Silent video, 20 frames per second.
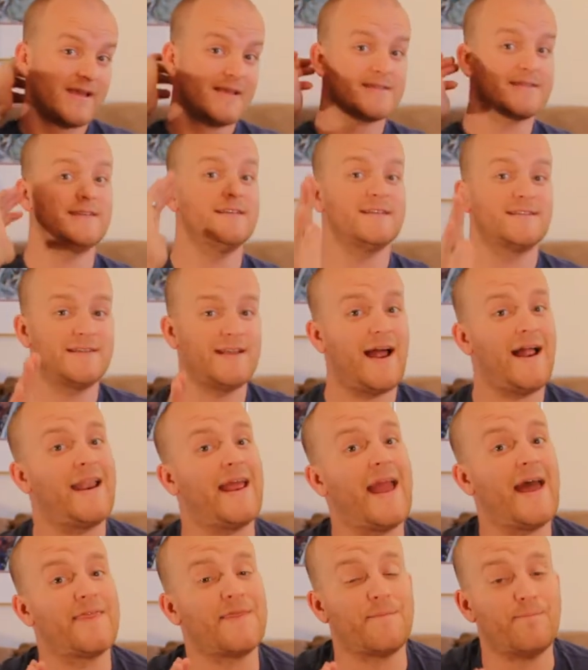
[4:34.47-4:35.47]

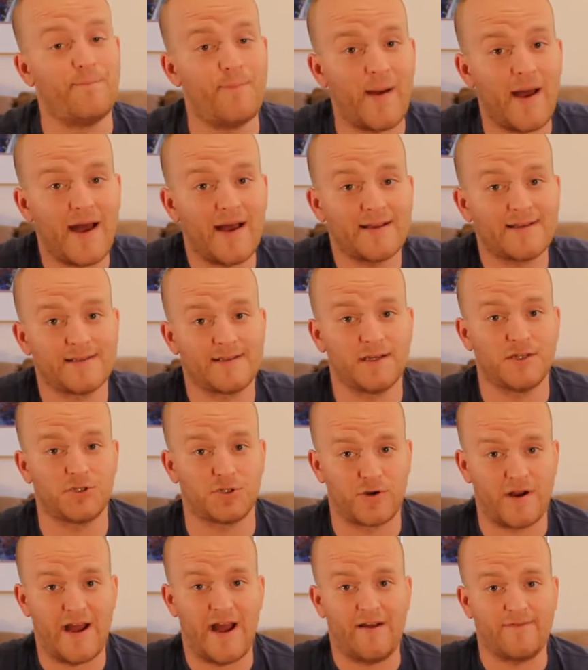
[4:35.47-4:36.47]
Cincinnati had the best
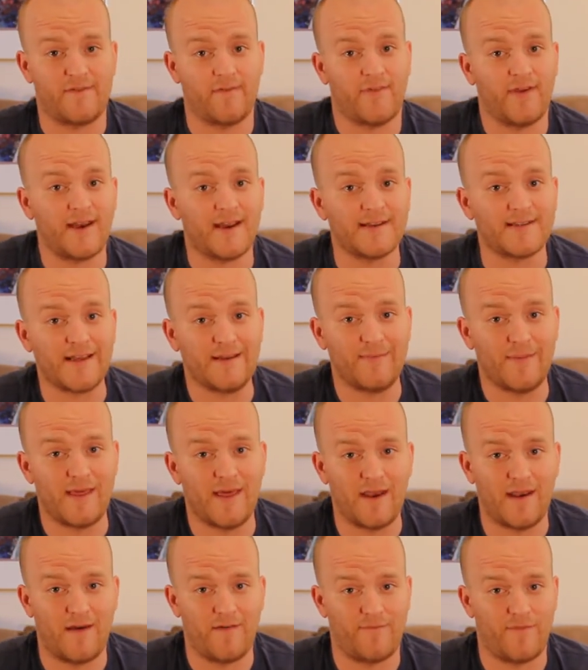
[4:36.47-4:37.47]
draft of any team
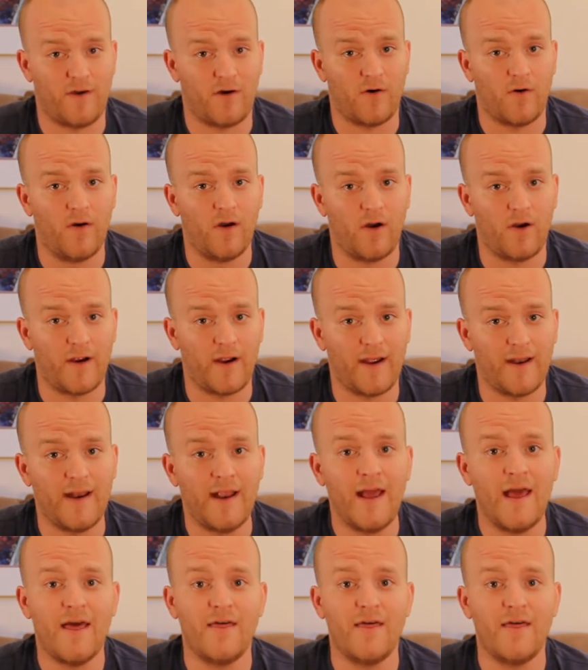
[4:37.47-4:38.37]
in the NFL, all right?